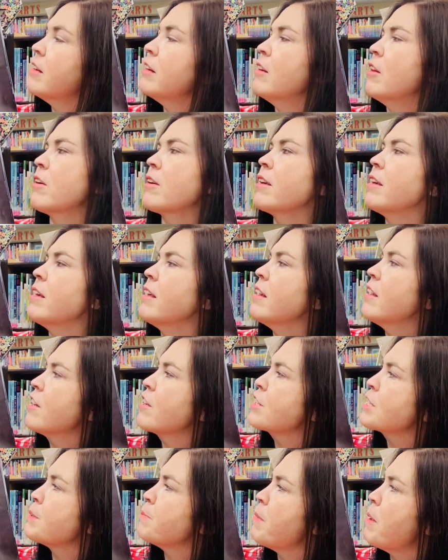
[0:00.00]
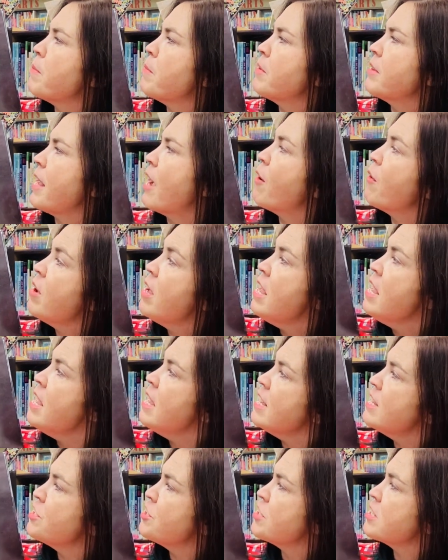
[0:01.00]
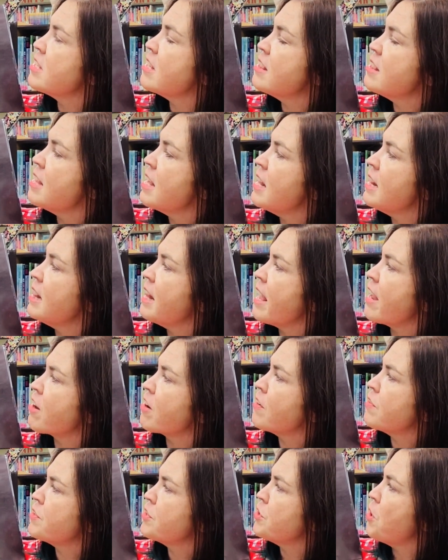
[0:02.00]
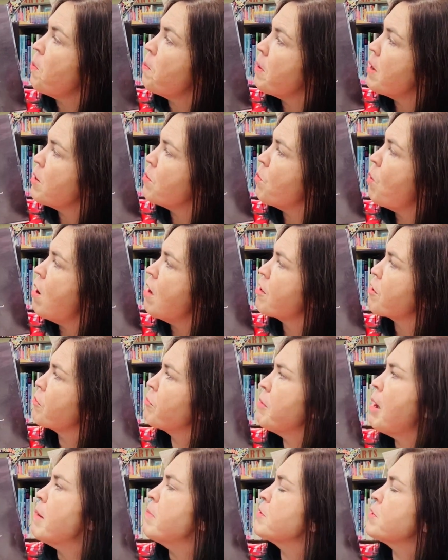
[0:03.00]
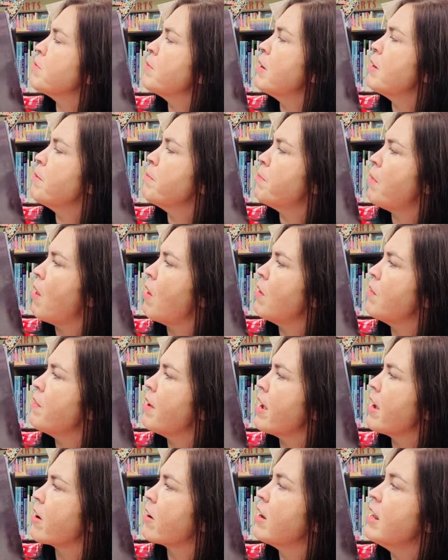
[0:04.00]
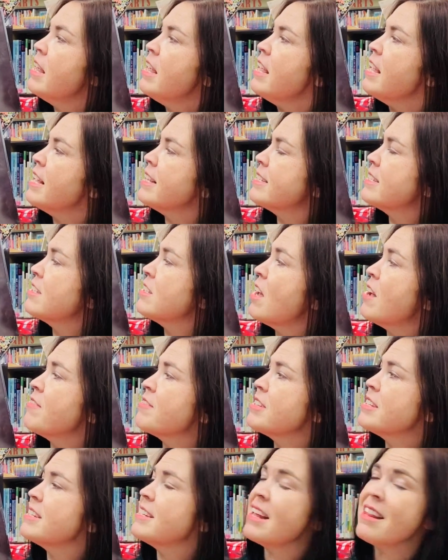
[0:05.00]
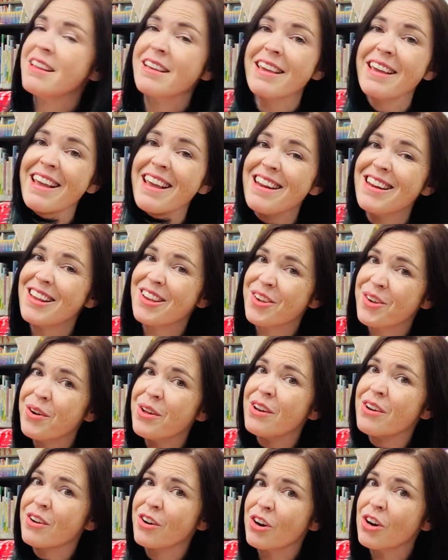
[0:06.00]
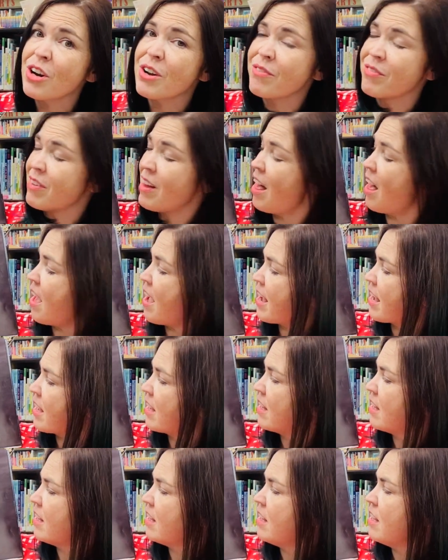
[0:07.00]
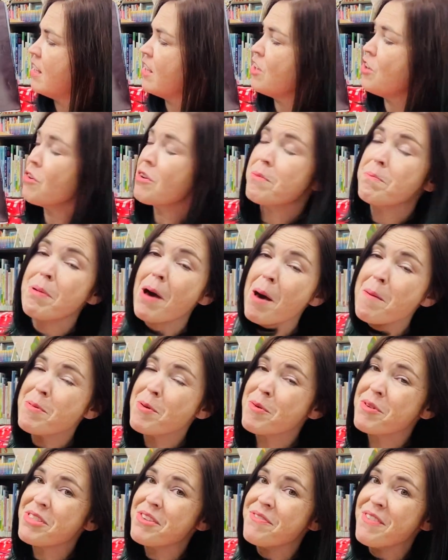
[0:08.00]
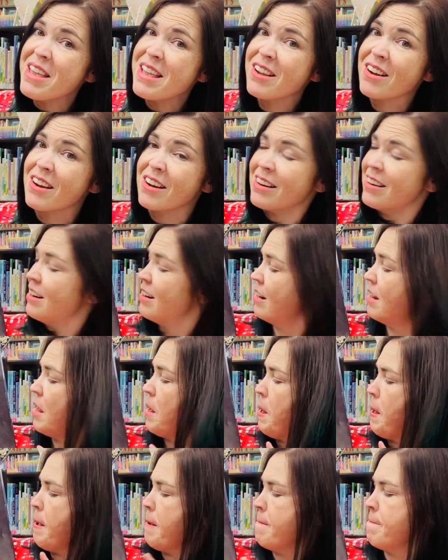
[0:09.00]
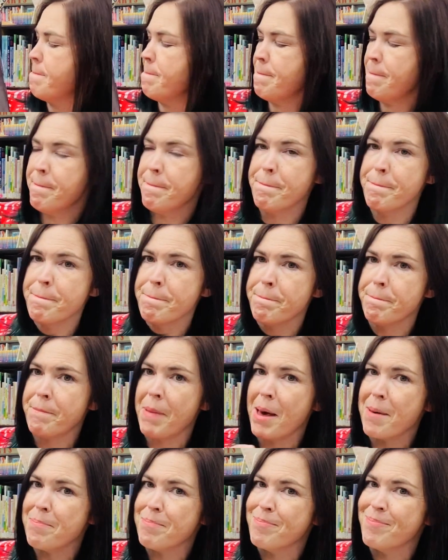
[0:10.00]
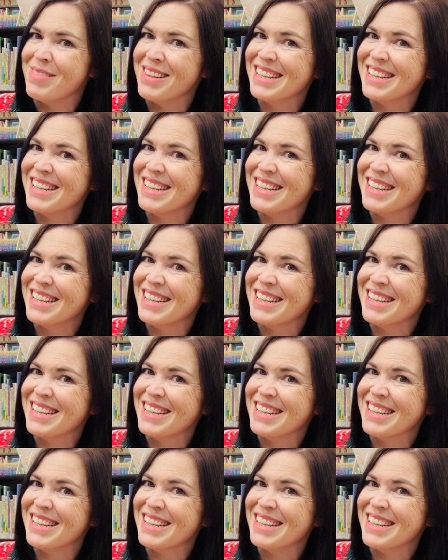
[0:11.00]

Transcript: Look, here's a bubble now. It's just a thin layer of soap and water wrapped around a ball of air. It's soft and delicate and it couldn't hurt a fly. You could pop it with a finger. Pop.